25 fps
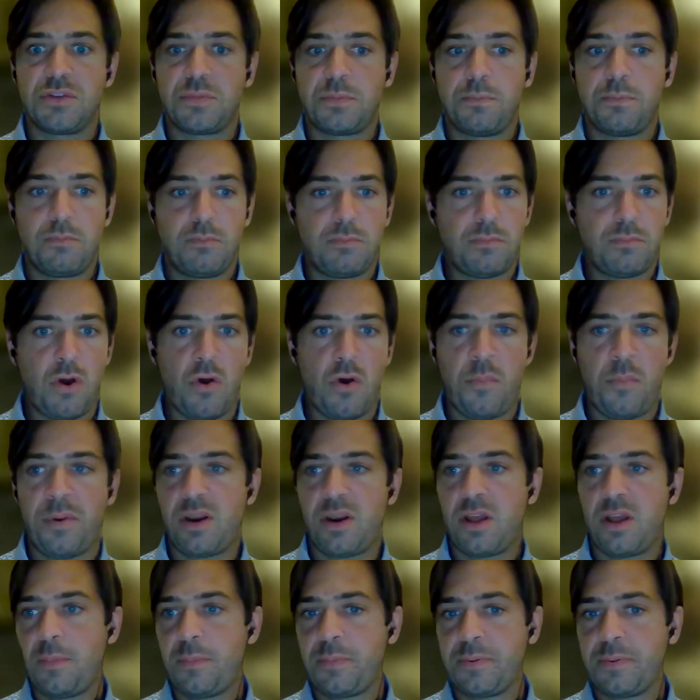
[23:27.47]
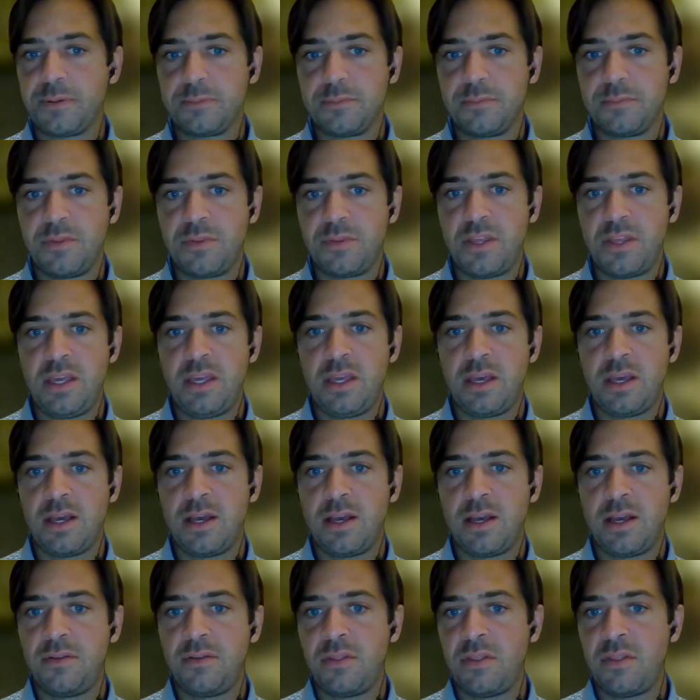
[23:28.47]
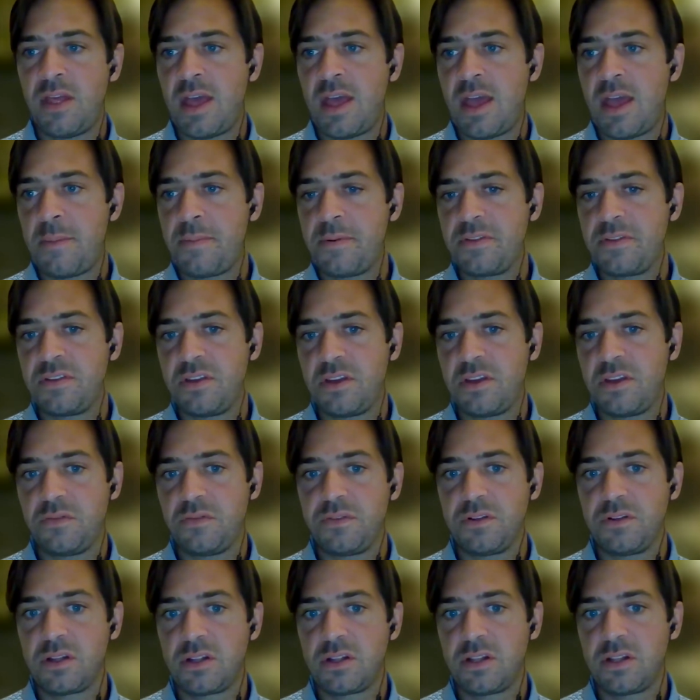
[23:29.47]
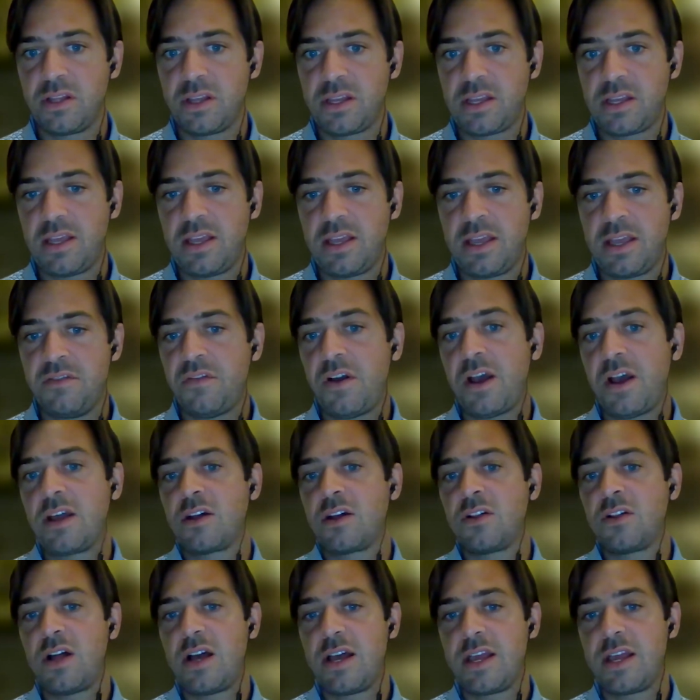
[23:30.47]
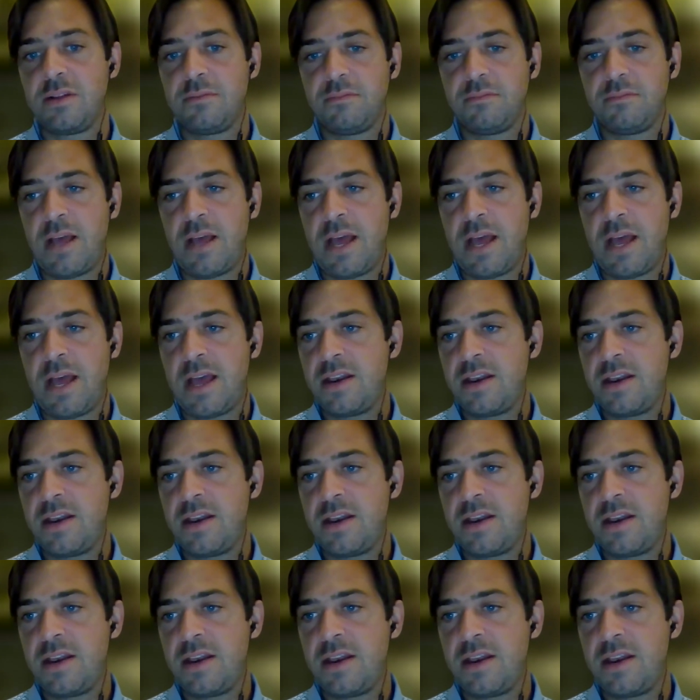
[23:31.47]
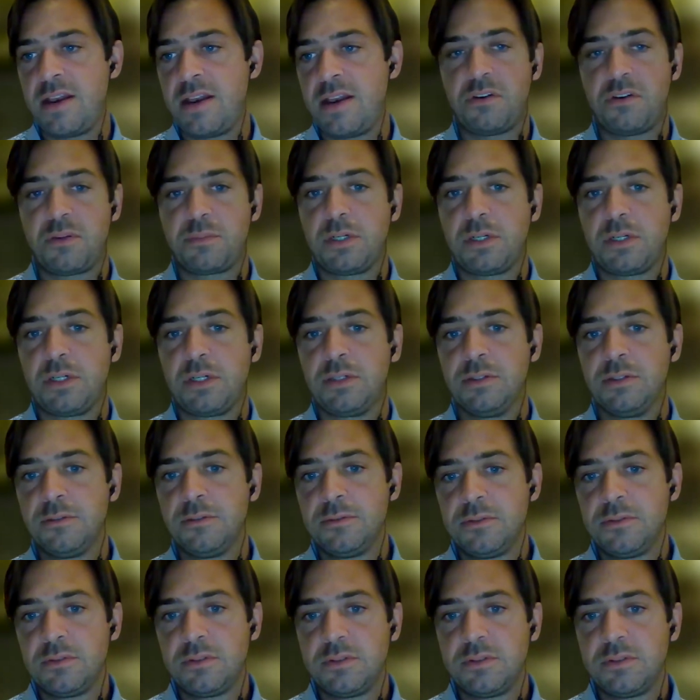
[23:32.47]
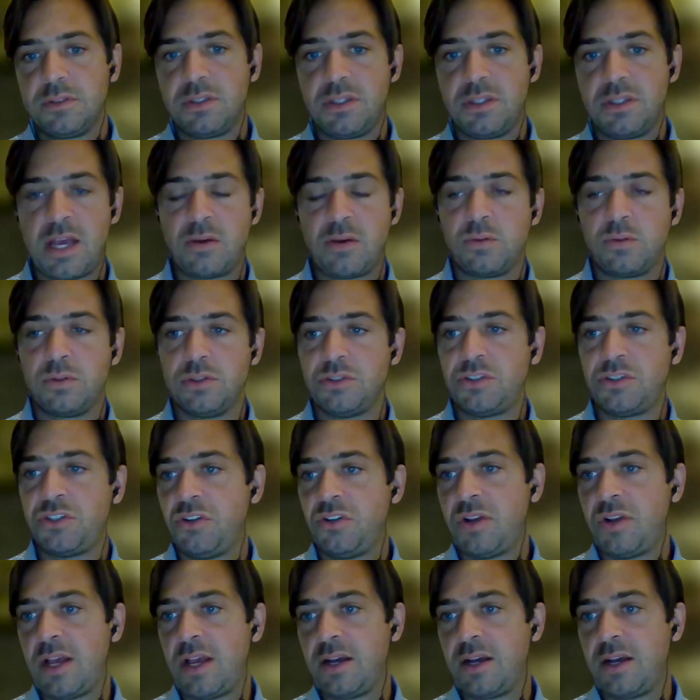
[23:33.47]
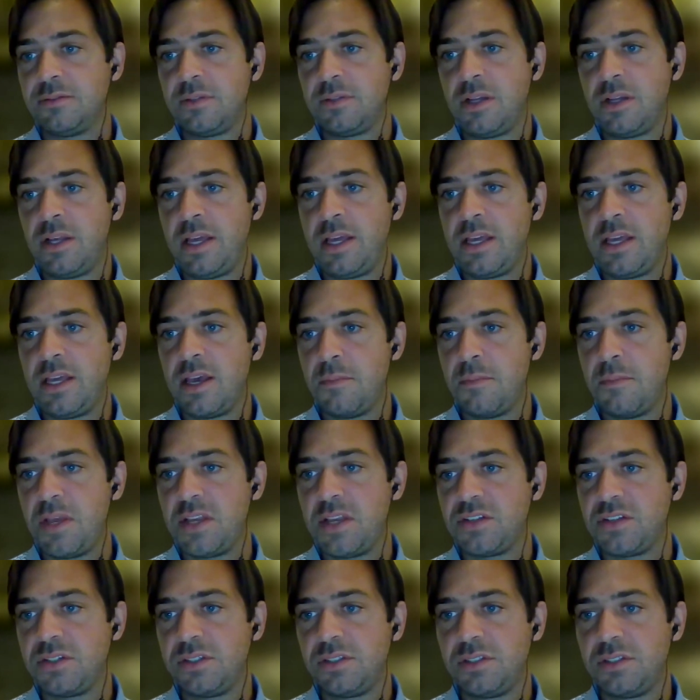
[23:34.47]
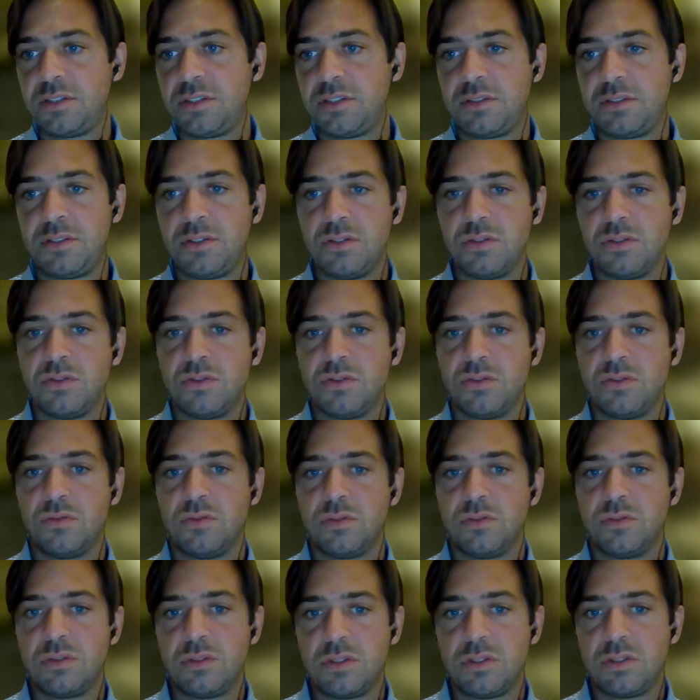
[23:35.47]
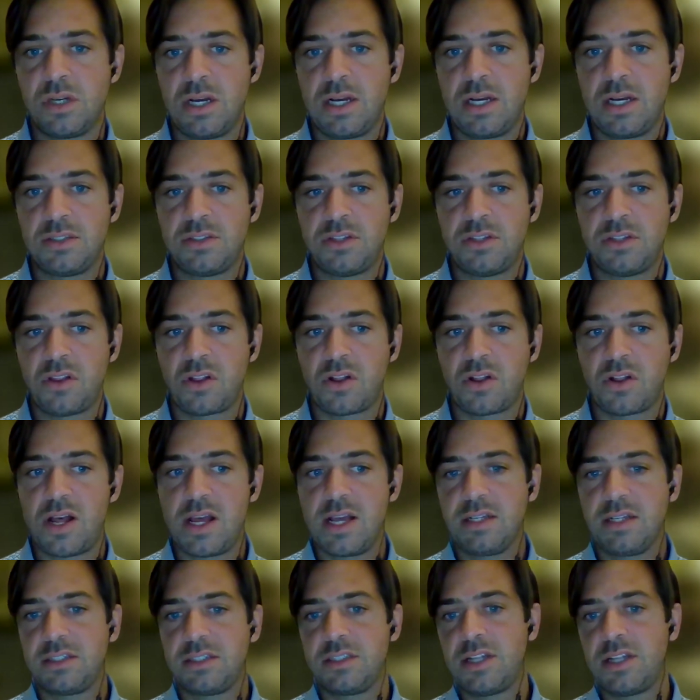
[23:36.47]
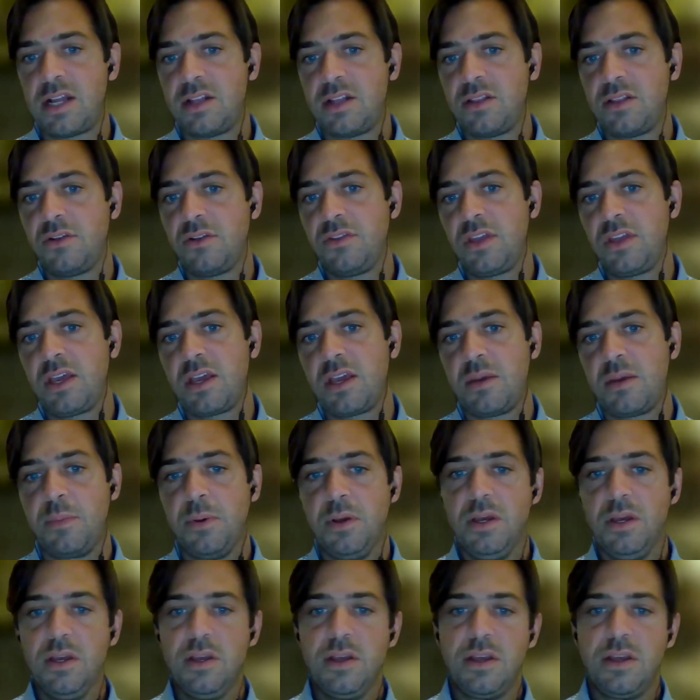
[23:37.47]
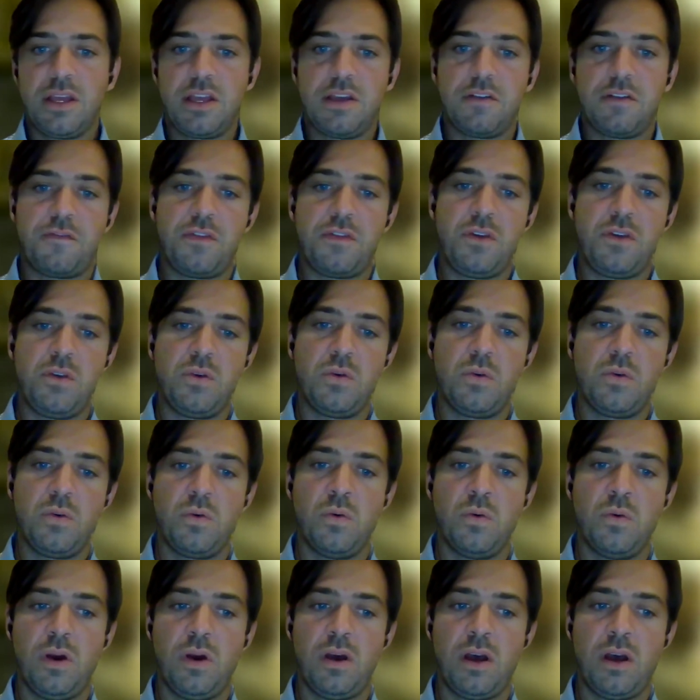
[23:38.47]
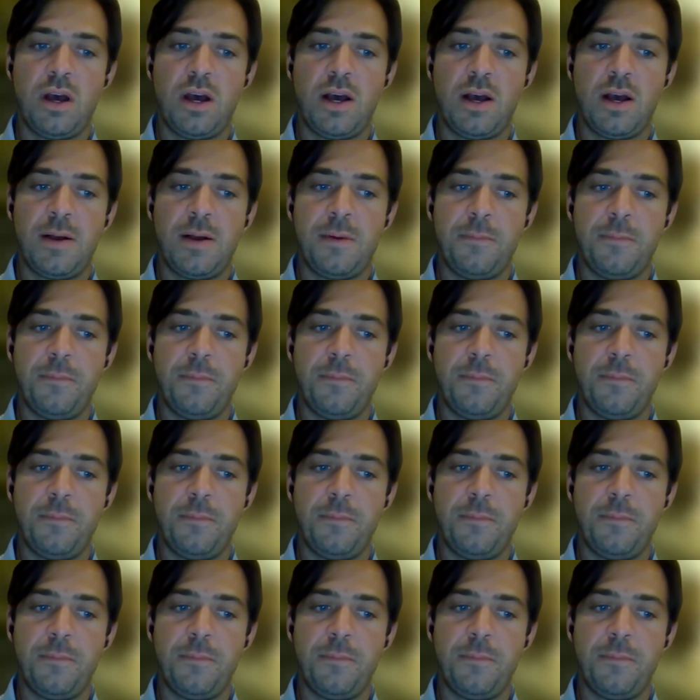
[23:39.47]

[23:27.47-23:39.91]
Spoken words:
can just open up the app itself and click invite client, add name, email, phone number. That will shoot out a message to the client to download the app. If you